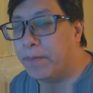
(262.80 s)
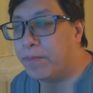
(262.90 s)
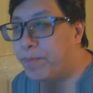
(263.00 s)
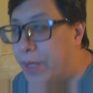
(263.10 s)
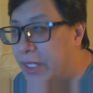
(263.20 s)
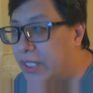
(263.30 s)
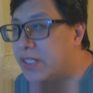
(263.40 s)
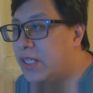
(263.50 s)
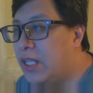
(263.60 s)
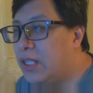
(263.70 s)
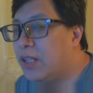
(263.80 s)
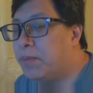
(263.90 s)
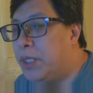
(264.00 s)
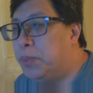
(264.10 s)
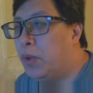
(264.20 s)
biggest thing that
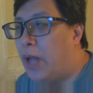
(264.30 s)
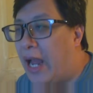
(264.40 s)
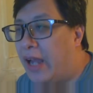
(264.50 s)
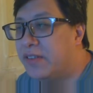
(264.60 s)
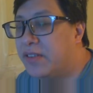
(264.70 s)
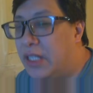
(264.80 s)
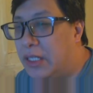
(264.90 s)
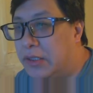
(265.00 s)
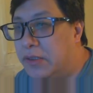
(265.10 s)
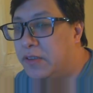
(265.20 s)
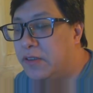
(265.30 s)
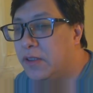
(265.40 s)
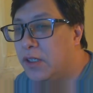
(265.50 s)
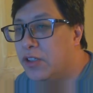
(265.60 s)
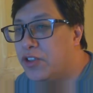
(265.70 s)
people ask is,
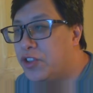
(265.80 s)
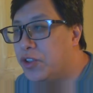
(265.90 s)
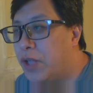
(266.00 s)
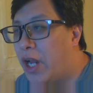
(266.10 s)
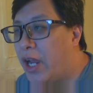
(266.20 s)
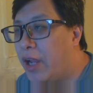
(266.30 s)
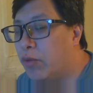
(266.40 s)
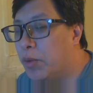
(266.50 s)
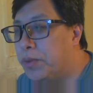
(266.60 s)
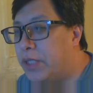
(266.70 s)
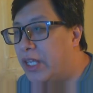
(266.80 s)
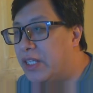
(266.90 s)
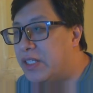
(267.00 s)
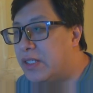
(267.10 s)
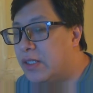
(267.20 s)
should I
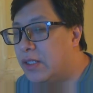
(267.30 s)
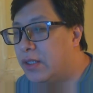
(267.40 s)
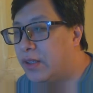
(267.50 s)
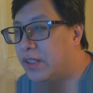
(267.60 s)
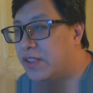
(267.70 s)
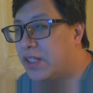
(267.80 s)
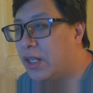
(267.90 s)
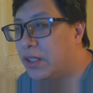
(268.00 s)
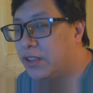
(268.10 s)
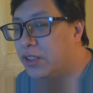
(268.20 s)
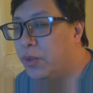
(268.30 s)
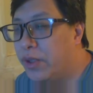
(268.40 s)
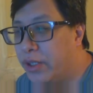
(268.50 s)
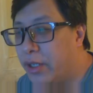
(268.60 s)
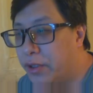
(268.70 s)
replace this character with
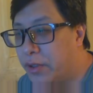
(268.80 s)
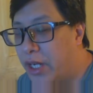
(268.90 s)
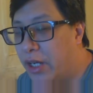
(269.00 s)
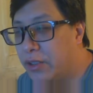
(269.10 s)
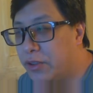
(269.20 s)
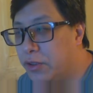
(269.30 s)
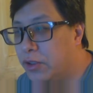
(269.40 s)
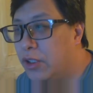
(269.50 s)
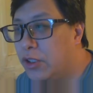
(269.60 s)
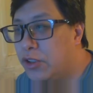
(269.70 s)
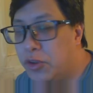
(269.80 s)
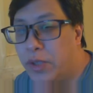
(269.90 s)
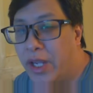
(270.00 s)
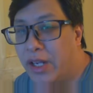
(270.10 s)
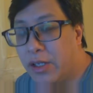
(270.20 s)
another character to
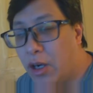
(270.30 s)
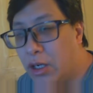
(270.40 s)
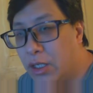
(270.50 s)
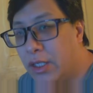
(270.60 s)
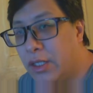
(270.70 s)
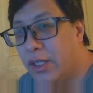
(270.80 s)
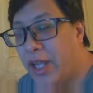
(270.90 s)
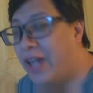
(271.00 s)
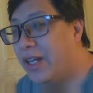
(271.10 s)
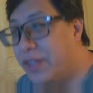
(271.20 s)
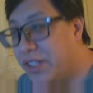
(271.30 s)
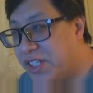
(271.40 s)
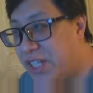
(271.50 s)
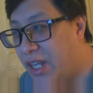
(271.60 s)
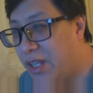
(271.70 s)
get an aura? And at this
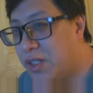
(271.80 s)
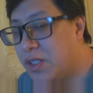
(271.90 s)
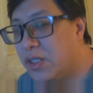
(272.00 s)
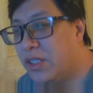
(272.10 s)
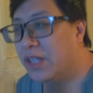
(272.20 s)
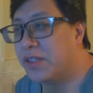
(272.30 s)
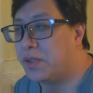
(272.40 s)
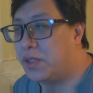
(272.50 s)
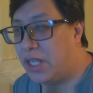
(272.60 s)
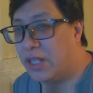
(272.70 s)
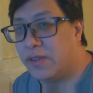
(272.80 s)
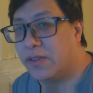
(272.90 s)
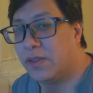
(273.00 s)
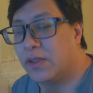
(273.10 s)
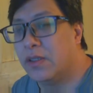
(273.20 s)
stage, the answer is yes.
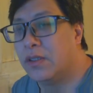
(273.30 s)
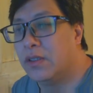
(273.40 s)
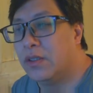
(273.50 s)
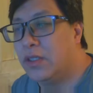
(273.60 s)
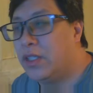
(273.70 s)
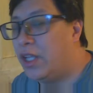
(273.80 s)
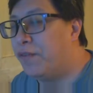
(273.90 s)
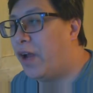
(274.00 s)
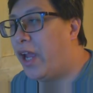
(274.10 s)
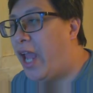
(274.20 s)
If I